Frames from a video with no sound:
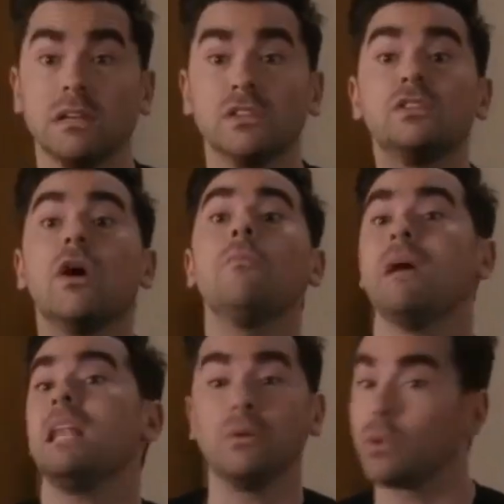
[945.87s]
so
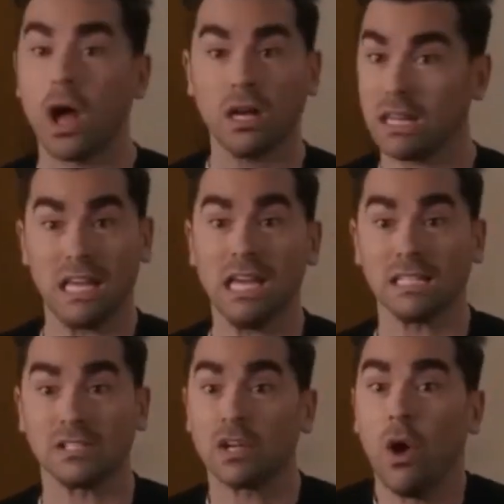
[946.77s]
many wrong
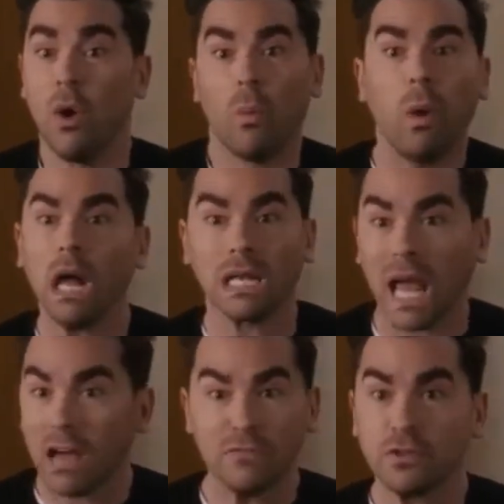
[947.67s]
things, one
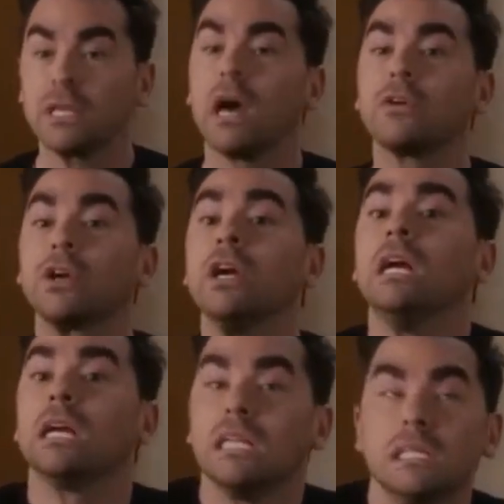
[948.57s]
after the other,
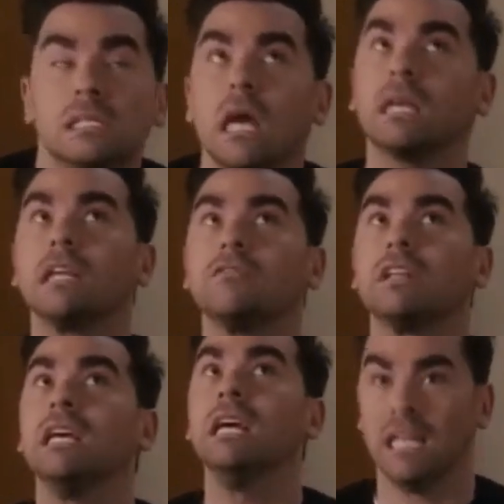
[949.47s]

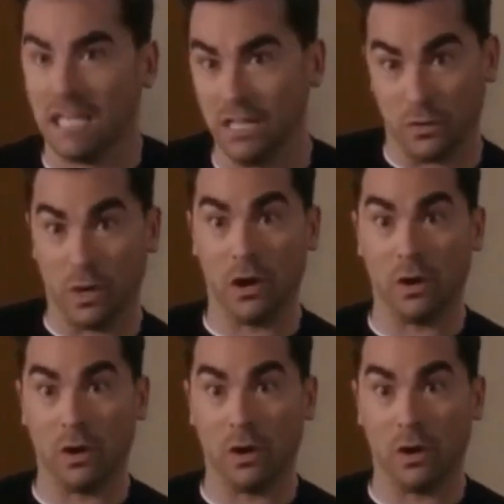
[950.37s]
consecutively in a row.